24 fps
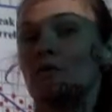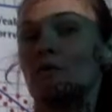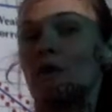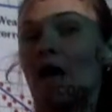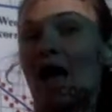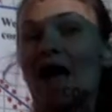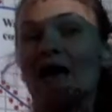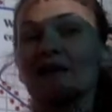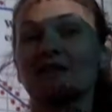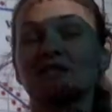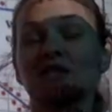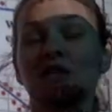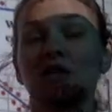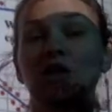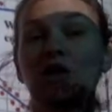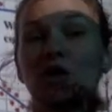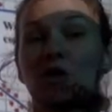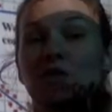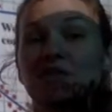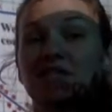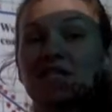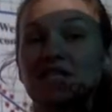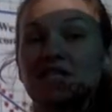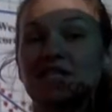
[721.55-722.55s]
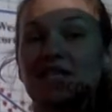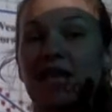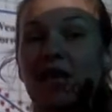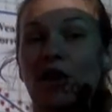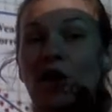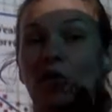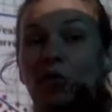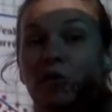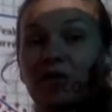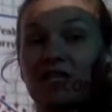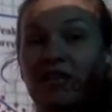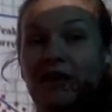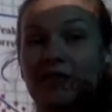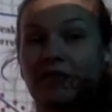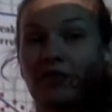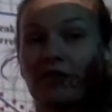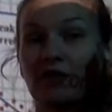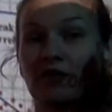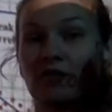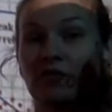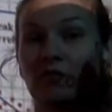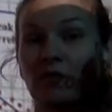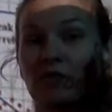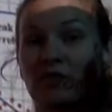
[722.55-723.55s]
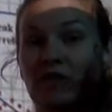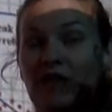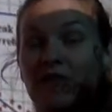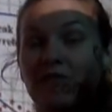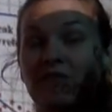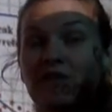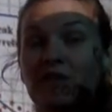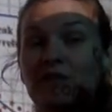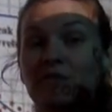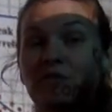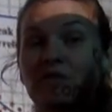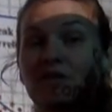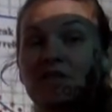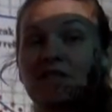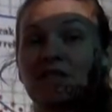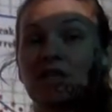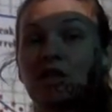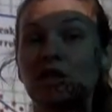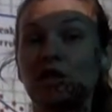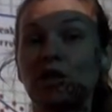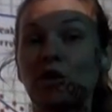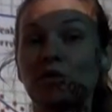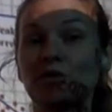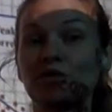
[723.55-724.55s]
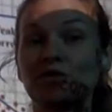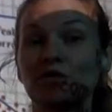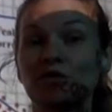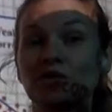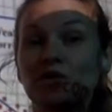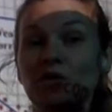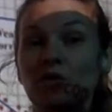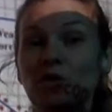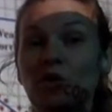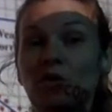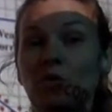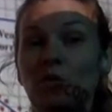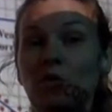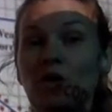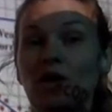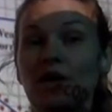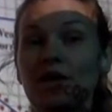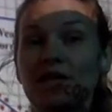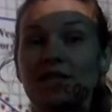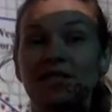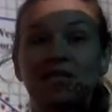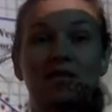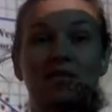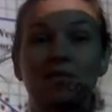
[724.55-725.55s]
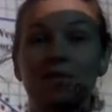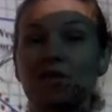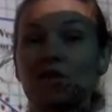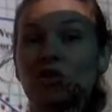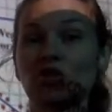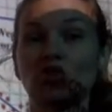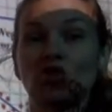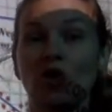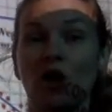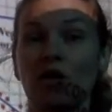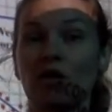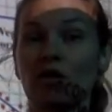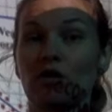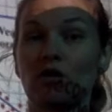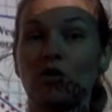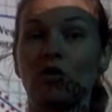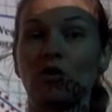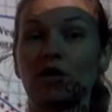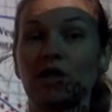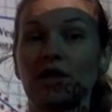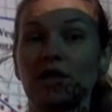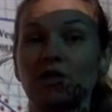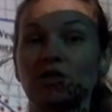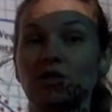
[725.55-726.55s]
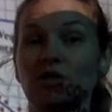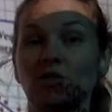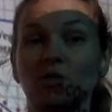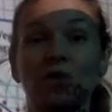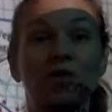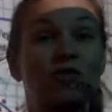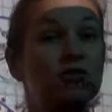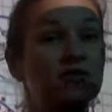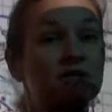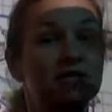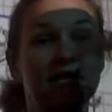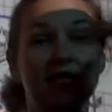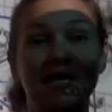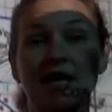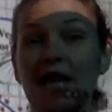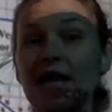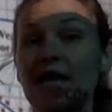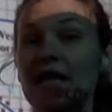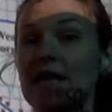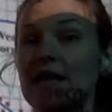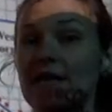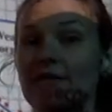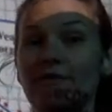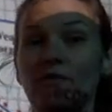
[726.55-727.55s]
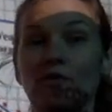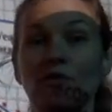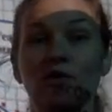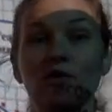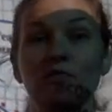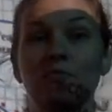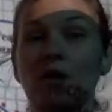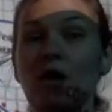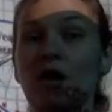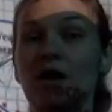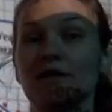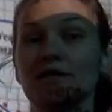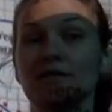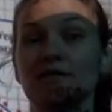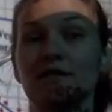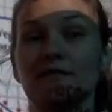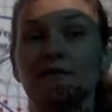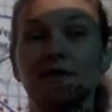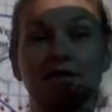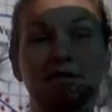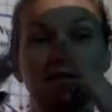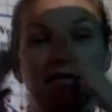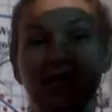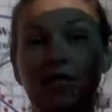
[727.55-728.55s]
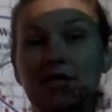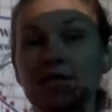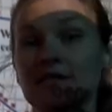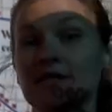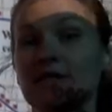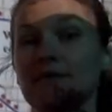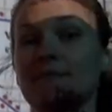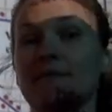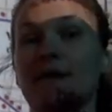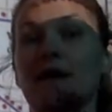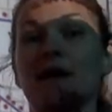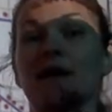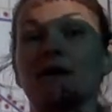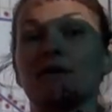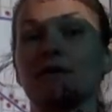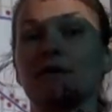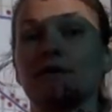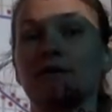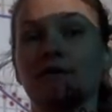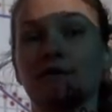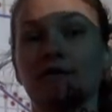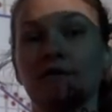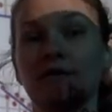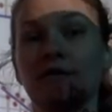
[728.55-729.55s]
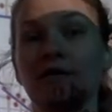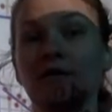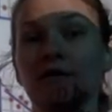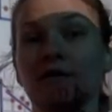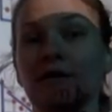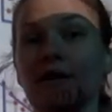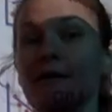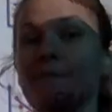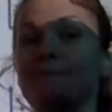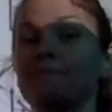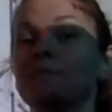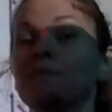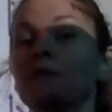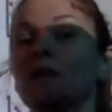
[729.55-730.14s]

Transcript: as close as they are, whatever number is closer to a 1 is going to be the stronger correlation, whether it's a negative or a positive. It doesn't matter, right?